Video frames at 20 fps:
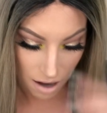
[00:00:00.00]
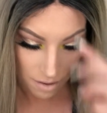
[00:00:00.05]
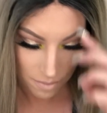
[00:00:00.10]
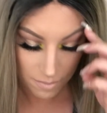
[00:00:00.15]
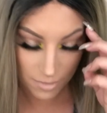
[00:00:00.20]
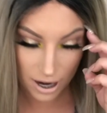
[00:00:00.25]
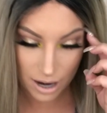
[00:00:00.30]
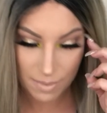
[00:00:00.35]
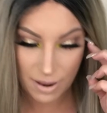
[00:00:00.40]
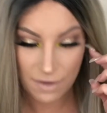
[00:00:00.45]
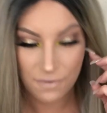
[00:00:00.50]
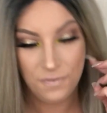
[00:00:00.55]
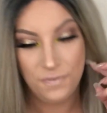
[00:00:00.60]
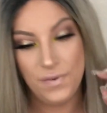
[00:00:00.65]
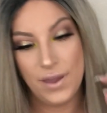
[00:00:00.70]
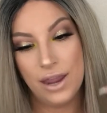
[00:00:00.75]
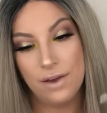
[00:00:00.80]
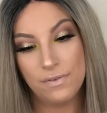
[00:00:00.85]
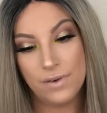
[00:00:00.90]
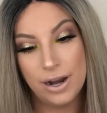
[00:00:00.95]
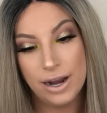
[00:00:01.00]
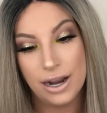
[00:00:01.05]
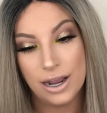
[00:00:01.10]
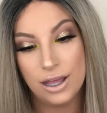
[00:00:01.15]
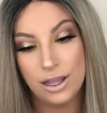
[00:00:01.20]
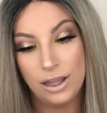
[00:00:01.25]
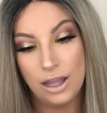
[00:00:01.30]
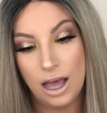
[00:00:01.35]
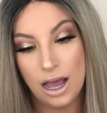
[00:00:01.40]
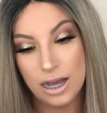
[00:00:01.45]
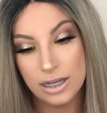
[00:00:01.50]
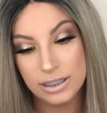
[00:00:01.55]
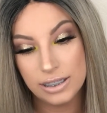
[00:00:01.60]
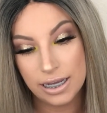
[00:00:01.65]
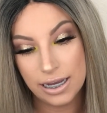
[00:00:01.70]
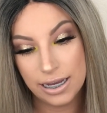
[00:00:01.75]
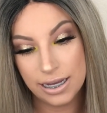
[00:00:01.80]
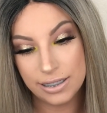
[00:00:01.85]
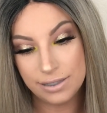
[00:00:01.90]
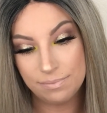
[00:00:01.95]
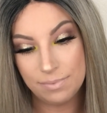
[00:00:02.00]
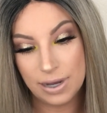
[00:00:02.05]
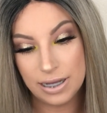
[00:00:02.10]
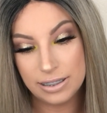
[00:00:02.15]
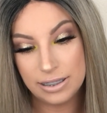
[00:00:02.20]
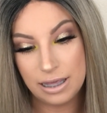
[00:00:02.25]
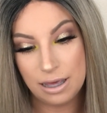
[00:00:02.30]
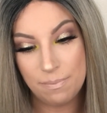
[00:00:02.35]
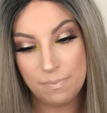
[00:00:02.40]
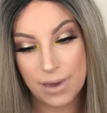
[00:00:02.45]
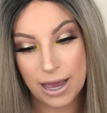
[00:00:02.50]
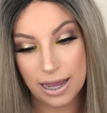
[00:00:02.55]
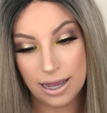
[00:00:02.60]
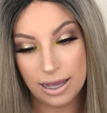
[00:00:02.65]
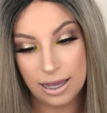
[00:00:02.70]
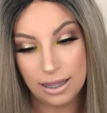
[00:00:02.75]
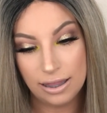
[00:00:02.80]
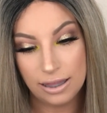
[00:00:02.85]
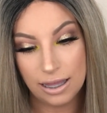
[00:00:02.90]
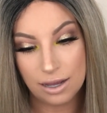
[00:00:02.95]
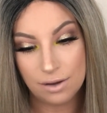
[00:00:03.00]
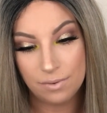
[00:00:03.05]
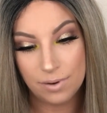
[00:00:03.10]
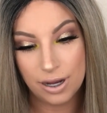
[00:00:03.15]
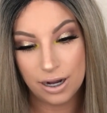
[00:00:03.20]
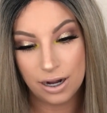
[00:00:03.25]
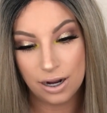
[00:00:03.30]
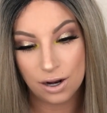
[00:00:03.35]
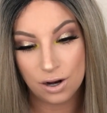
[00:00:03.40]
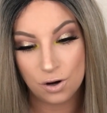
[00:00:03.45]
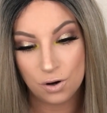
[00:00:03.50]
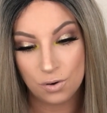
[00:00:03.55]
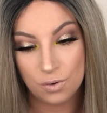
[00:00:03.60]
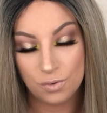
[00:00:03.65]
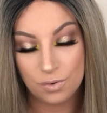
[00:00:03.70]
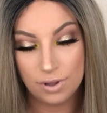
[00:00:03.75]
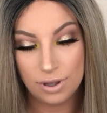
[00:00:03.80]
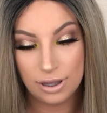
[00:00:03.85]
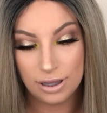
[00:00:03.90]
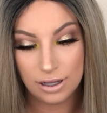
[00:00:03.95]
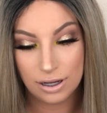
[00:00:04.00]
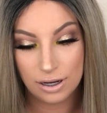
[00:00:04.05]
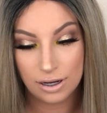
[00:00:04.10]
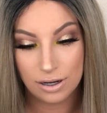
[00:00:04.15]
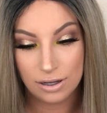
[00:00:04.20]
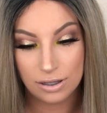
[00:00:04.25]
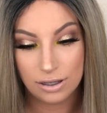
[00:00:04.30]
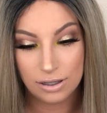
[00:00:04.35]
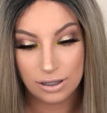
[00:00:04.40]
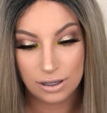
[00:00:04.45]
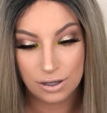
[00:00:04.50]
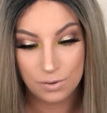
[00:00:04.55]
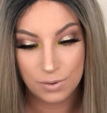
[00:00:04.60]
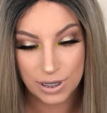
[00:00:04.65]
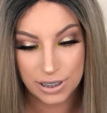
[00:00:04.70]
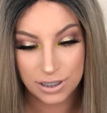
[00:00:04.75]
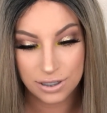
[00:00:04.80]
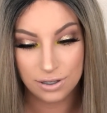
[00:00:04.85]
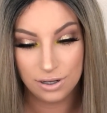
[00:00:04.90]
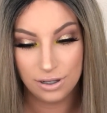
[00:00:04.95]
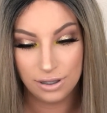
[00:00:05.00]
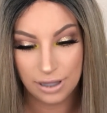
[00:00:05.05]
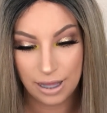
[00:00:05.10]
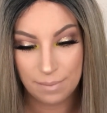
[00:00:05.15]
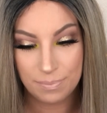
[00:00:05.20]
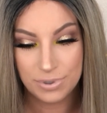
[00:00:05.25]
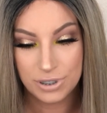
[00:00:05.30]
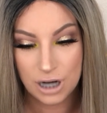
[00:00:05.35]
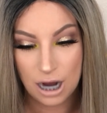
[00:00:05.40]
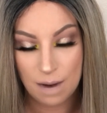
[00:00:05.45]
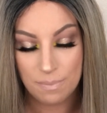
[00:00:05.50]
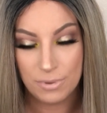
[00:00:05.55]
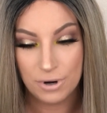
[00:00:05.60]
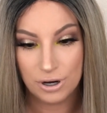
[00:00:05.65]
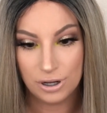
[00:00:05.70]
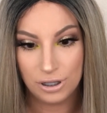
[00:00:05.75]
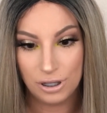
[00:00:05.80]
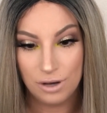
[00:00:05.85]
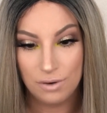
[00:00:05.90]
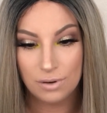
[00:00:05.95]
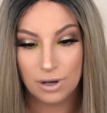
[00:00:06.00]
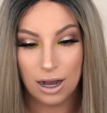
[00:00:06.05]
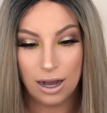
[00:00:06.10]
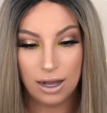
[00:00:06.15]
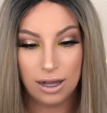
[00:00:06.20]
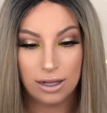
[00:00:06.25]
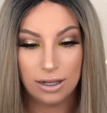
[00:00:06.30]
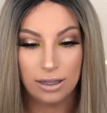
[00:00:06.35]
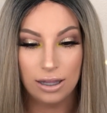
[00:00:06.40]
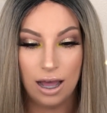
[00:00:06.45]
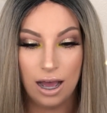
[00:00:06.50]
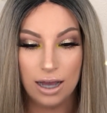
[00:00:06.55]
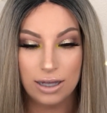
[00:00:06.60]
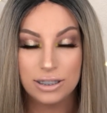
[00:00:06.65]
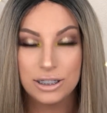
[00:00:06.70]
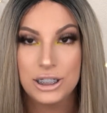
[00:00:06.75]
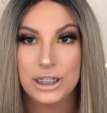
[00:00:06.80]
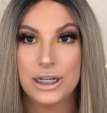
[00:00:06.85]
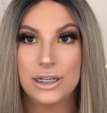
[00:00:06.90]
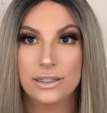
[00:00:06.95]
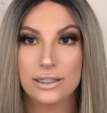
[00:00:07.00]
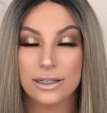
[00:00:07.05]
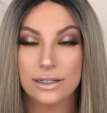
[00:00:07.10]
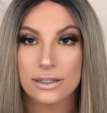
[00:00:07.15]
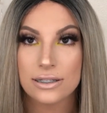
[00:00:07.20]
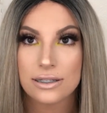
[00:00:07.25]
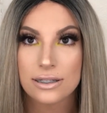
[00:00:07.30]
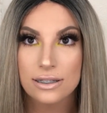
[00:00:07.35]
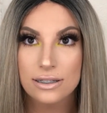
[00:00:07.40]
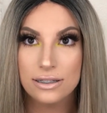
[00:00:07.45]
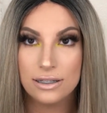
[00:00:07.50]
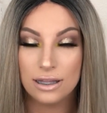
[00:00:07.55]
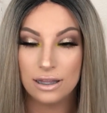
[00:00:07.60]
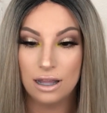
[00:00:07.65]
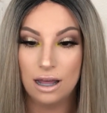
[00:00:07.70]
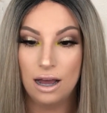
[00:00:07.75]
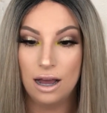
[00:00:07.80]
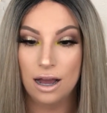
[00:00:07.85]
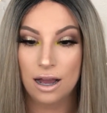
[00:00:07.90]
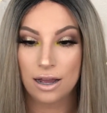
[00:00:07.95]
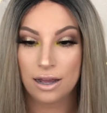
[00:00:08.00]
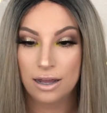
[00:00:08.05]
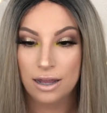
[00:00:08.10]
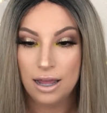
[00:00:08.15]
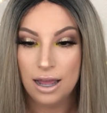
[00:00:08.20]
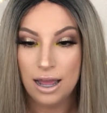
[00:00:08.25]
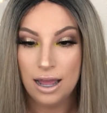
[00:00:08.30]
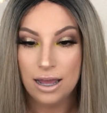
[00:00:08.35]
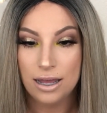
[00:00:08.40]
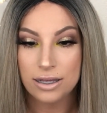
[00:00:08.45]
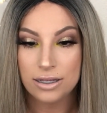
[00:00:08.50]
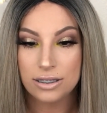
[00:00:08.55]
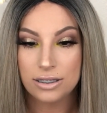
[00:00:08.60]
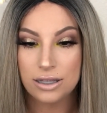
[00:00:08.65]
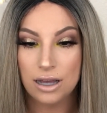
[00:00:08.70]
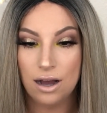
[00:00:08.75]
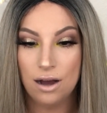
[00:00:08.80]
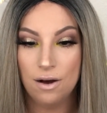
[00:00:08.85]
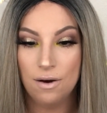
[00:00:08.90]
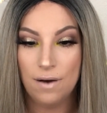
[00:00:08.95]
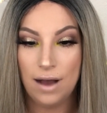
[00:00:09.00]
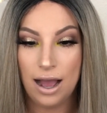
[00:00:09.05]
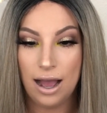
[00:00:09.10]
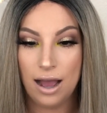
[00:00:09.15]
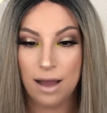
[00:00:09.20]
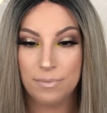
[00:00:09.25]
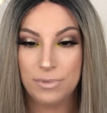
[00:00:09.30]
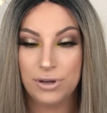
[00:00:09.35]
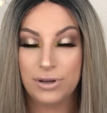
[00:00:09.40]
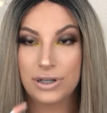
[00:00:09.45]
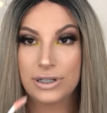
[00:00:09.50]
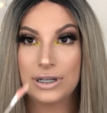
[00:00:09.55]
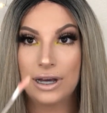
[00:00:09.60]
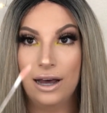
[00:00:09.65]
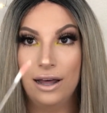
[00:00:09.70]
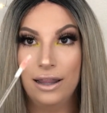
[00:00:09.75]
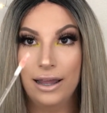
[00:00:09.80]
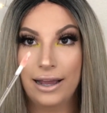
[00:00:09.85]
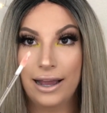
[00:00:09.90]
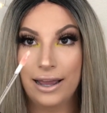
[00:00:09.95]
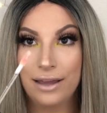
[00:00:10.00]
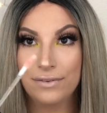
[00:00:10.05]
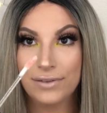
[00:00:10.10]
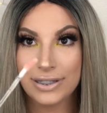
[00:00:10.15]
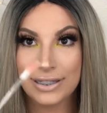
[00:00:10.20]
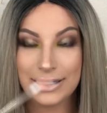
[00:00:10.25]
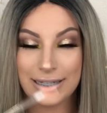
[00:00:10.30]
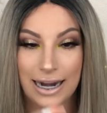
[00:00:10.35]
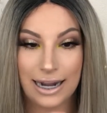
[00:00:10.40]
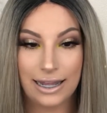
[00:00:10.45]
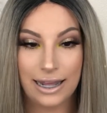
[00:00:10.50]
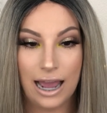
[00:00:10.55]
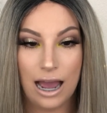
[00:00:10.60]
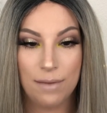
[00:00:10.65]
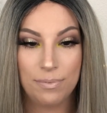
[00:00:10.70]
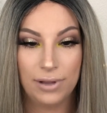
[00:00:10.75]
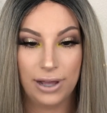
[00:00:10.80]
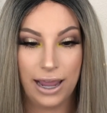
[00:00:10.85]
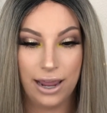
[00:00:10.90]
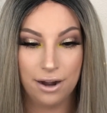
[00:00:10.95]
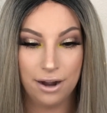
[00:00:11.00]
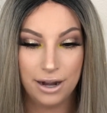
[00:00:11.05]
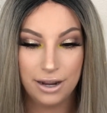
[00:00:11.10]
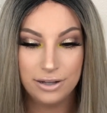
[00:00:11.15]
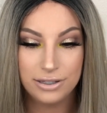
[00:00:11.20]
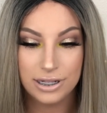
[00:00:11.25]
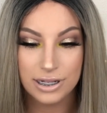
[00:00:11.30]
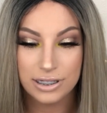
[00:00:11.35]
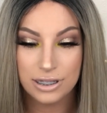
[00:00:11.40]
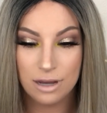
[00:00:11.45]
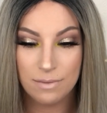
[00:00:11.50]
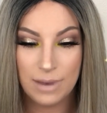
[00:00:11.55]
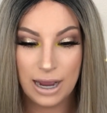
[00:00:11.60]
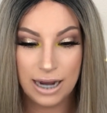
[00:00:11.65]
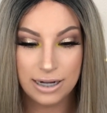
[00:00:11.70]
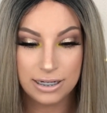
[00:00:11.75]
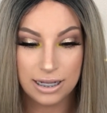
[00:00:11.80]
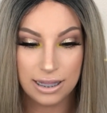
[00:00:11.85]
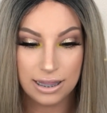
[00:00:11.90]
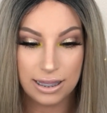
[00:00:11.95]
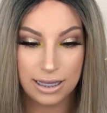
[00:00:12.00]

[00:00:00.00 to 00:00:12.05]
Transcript: One of my favorite glosses was the Becca Liquid Crystal Lip Topper Glow Gloss. Jesus, it's a long. So you can tell like I even stained the applicator. I used it so much.